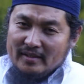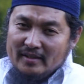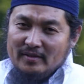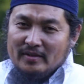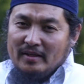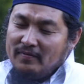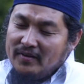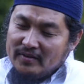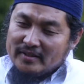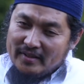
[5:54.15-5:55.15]
you know, they
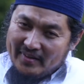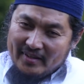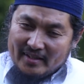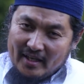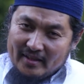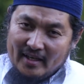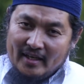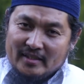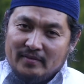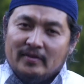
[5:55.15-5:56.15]
feel
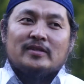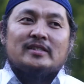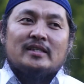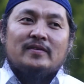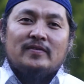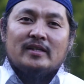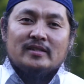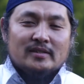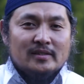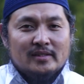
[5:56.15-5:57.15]
as if they're
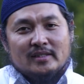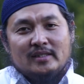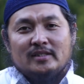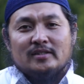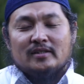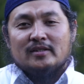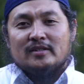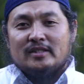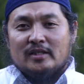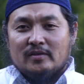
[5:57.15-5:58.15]
significant. And these are
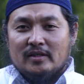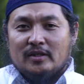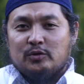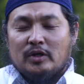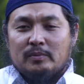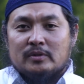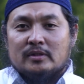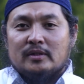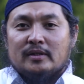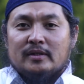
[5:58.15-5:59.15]
generally the dreams
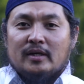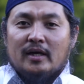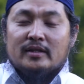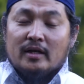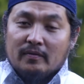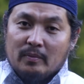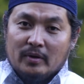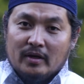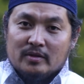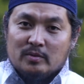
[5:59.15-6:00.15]
that are from
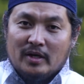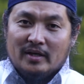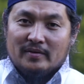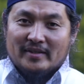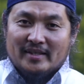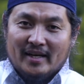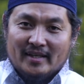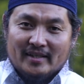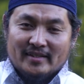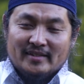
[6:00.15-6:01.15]
Allah subhanahu wa
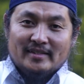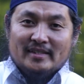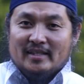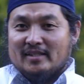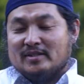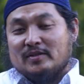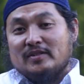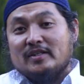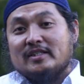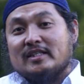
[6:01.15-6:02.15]
ta'ala. And so
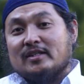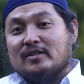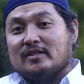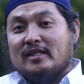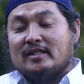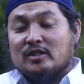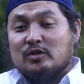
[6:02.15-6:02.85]
in the